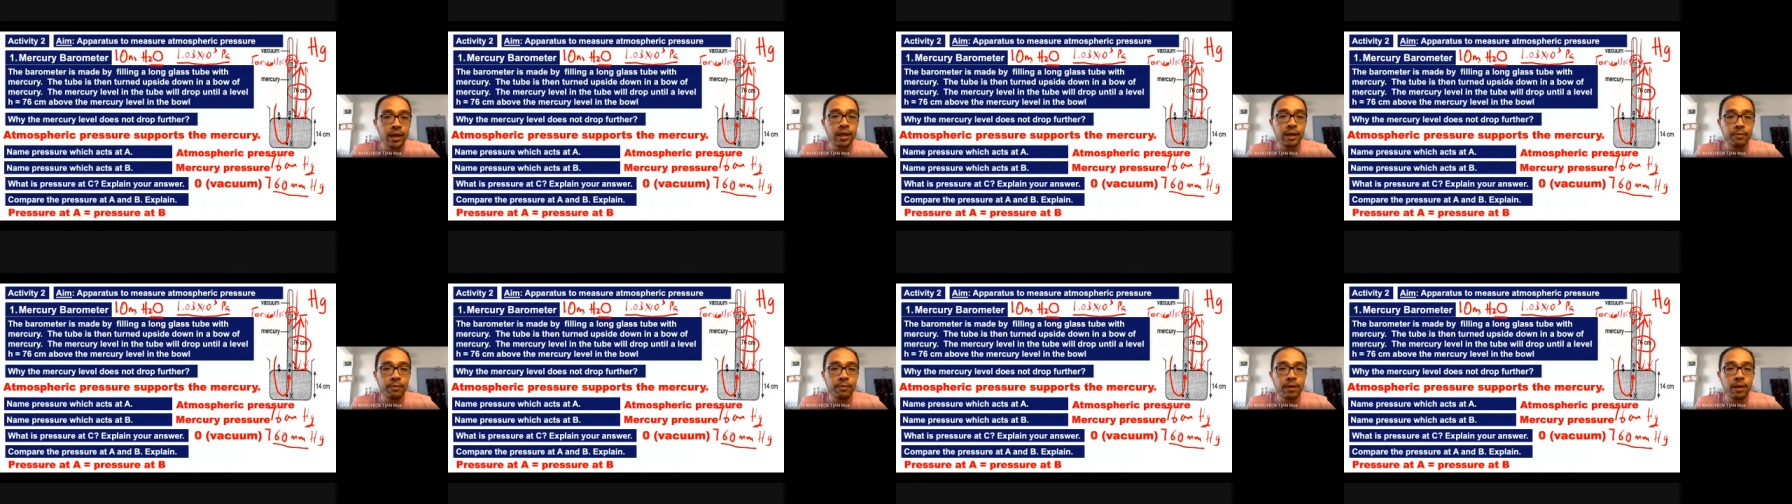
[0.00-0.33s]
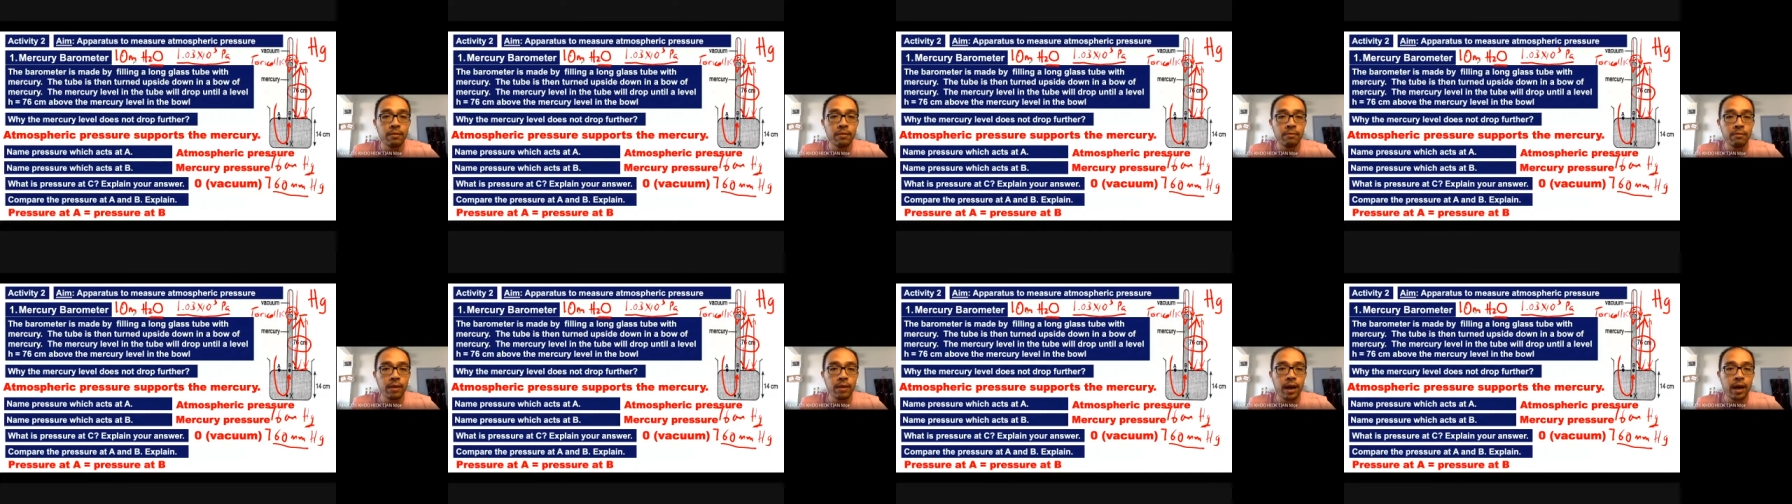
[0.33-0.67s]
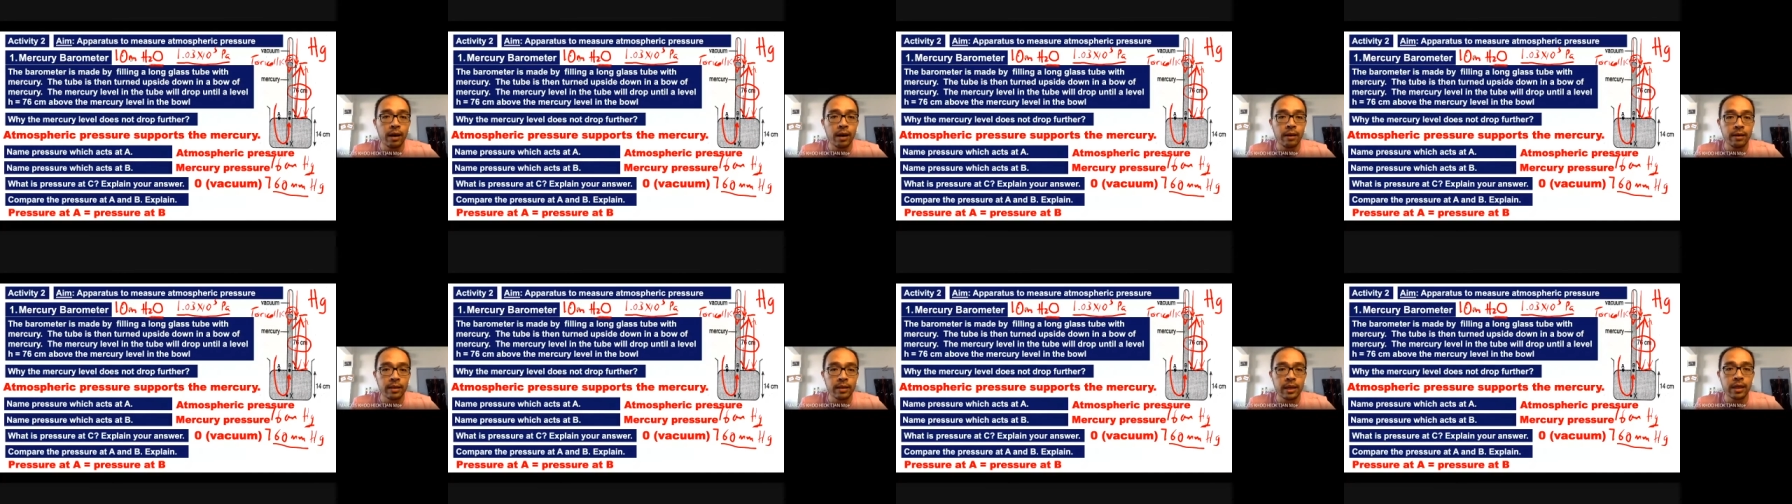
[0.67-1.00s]
tapi
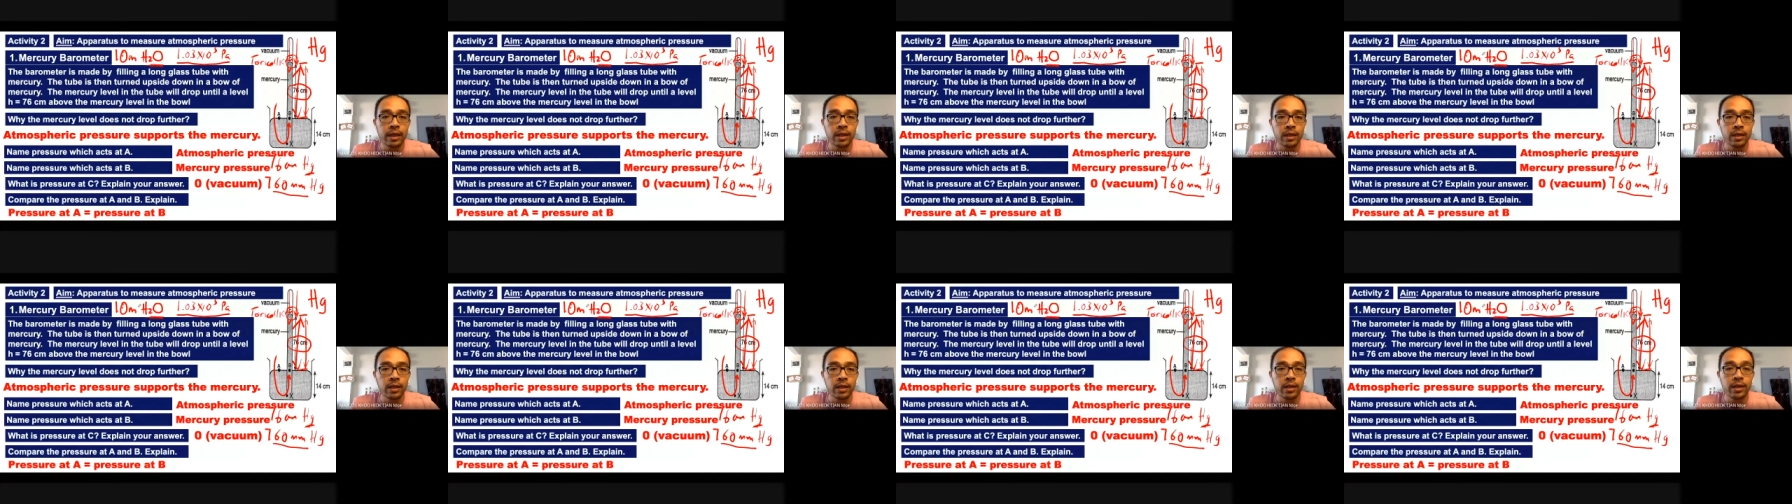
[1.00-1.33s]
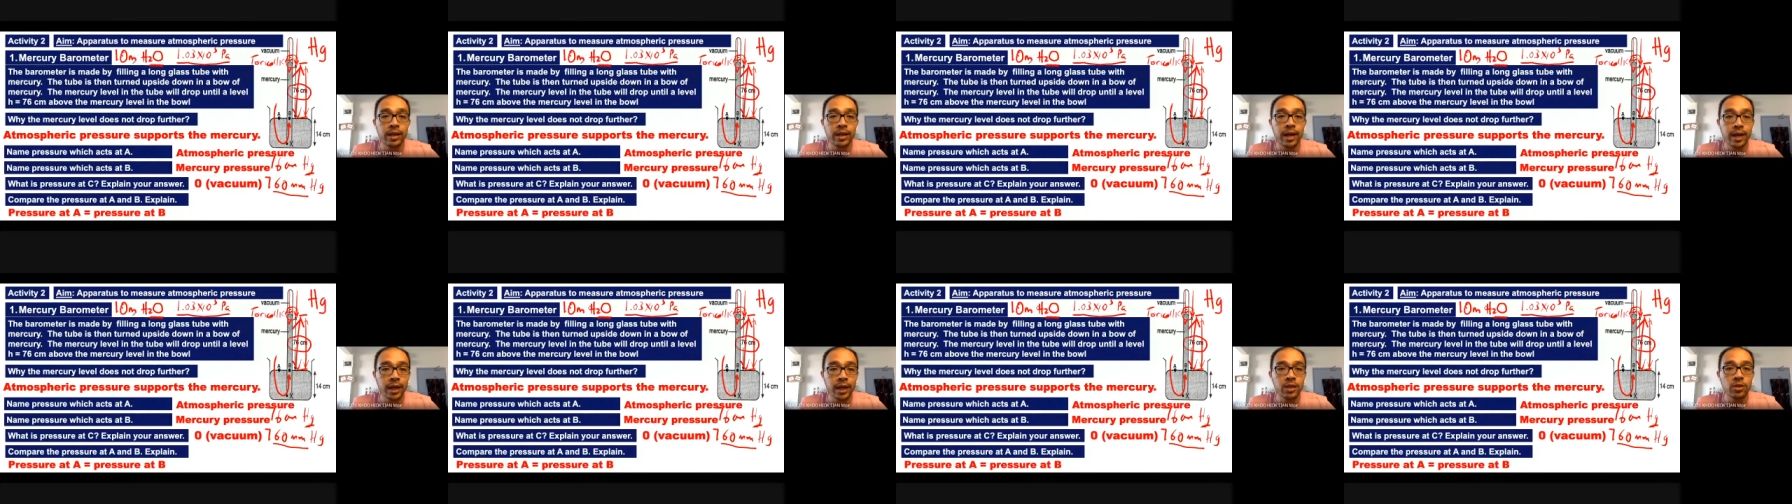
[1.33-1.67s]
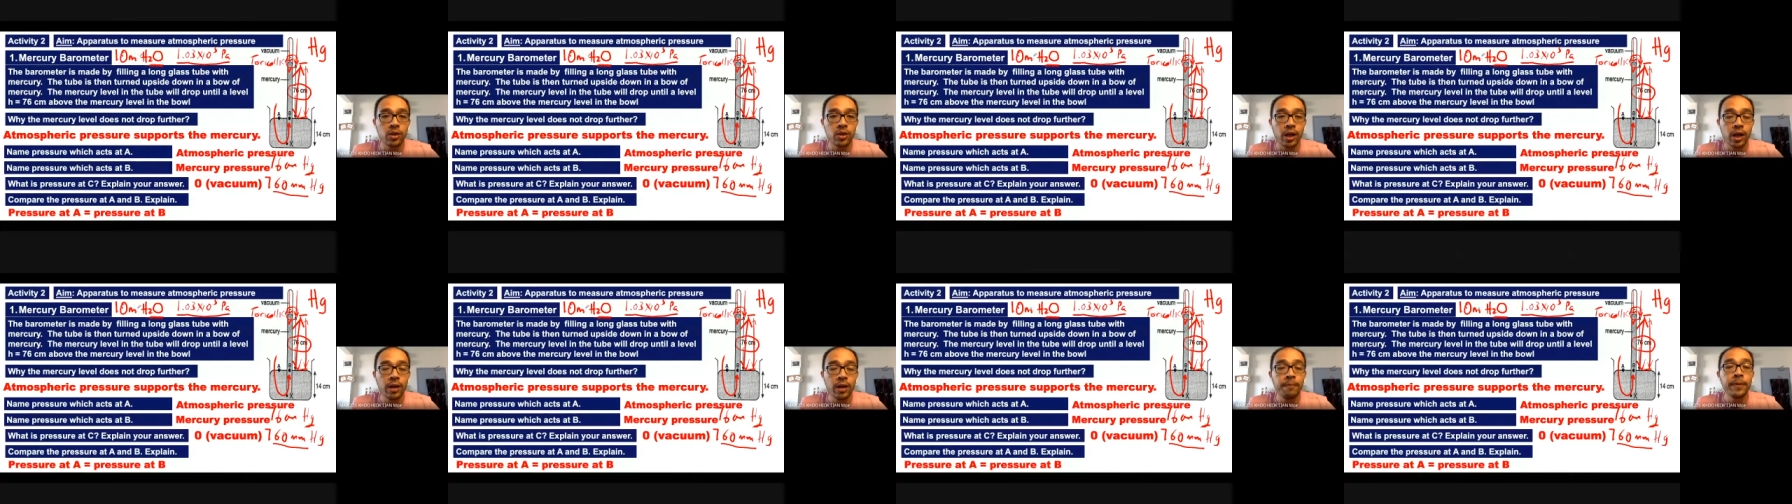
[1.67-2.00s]
saya kena dedahkan
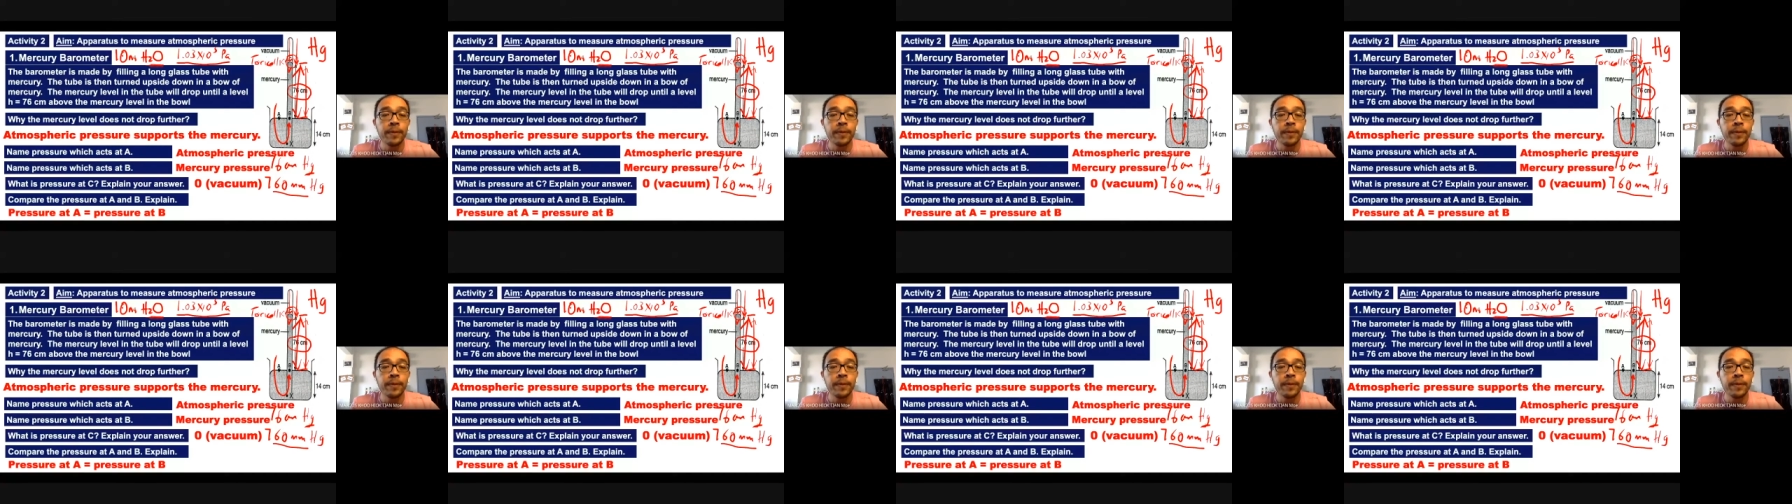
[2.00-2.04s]
juga.